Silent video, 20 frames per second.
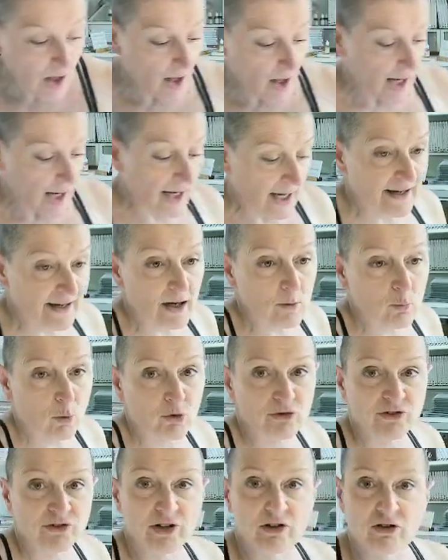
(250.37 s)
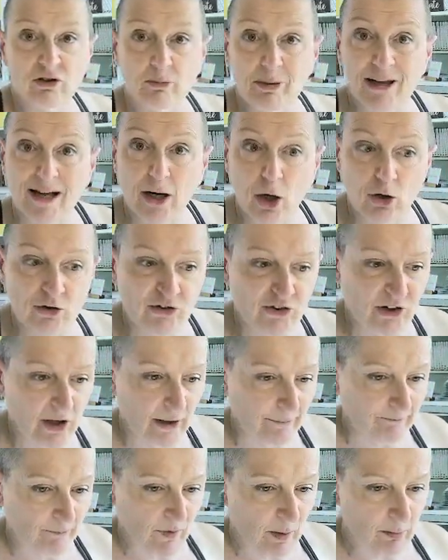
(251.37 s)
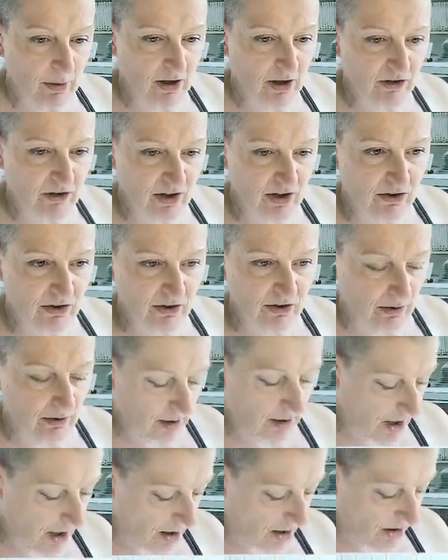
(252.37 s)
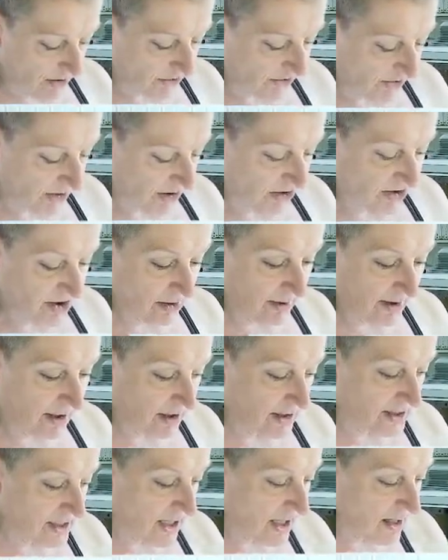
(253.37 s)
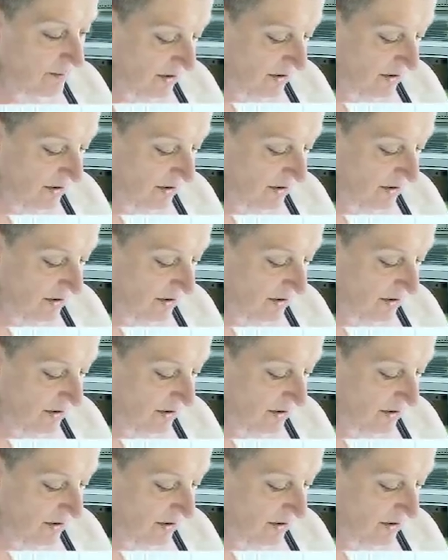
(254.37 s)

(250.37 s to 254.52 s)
and I want it to be glossy because it's glass. So I'm going to take my